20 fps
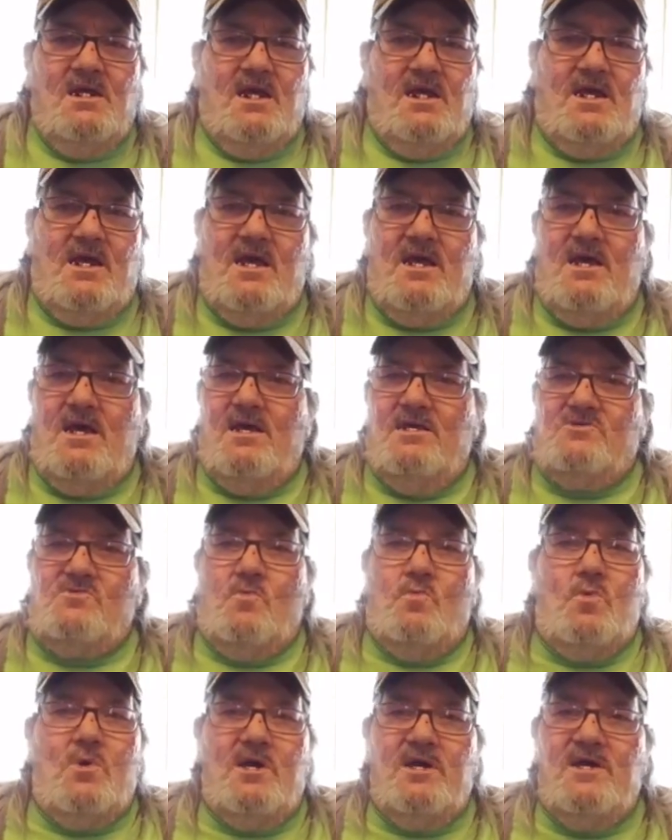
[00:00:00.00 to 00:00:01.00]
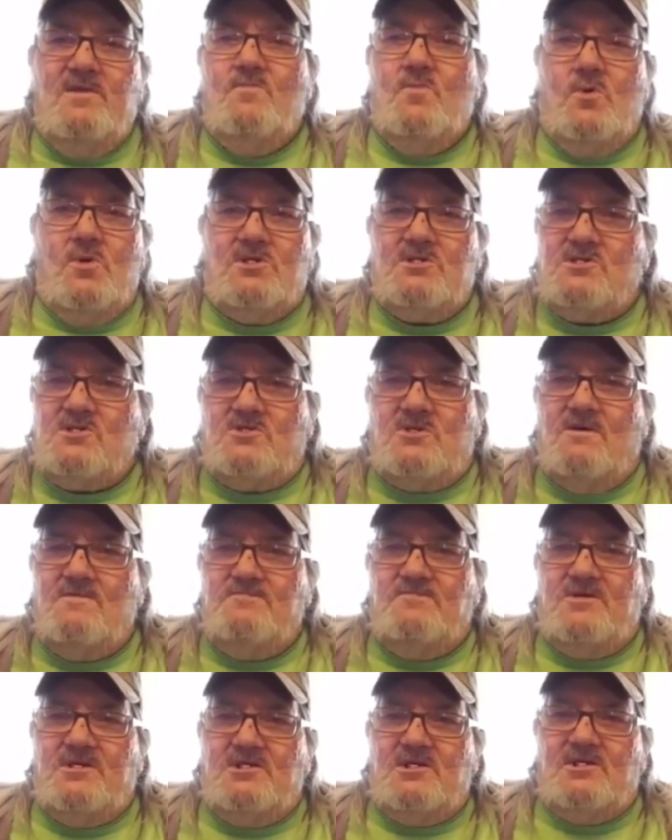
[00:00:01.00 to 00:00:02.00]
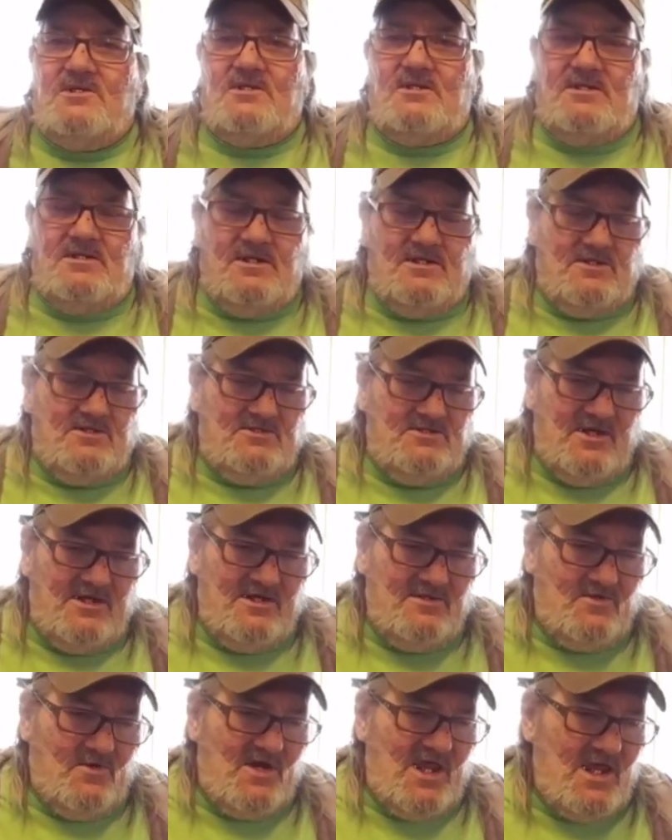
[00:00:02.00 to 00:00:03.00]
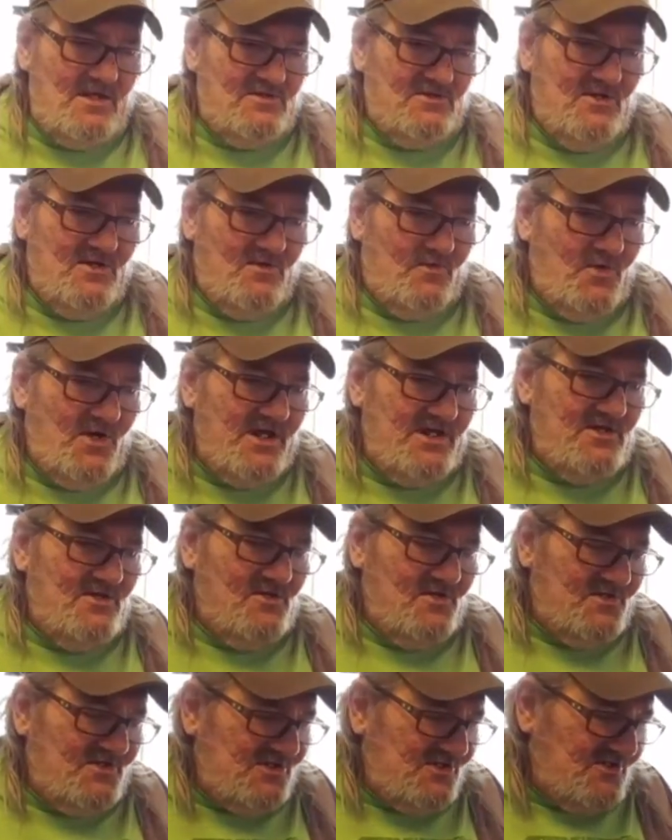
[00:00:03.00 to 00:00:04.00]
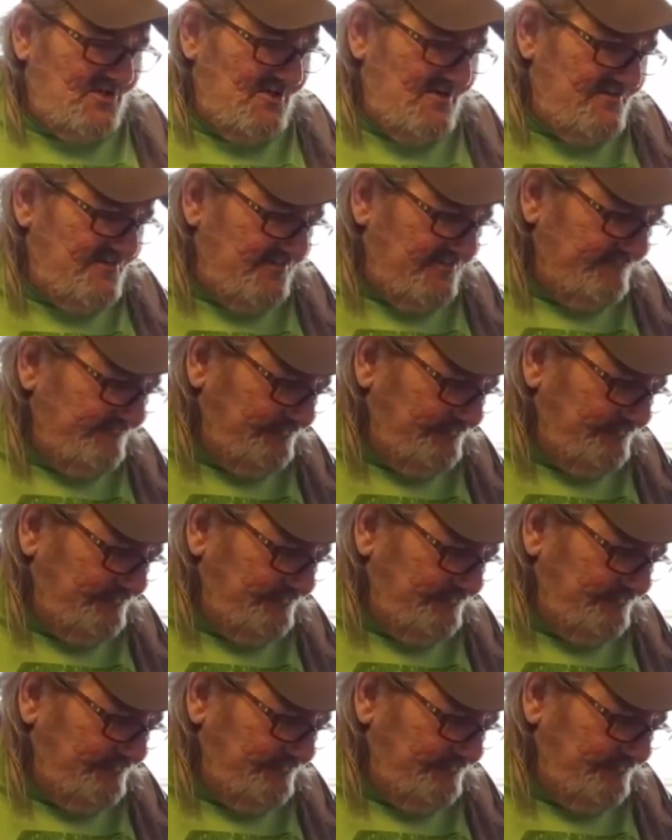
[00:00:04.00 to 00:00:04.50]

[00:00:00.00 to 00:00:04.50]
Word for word: It has way more stuff in it than the, the regular stuff.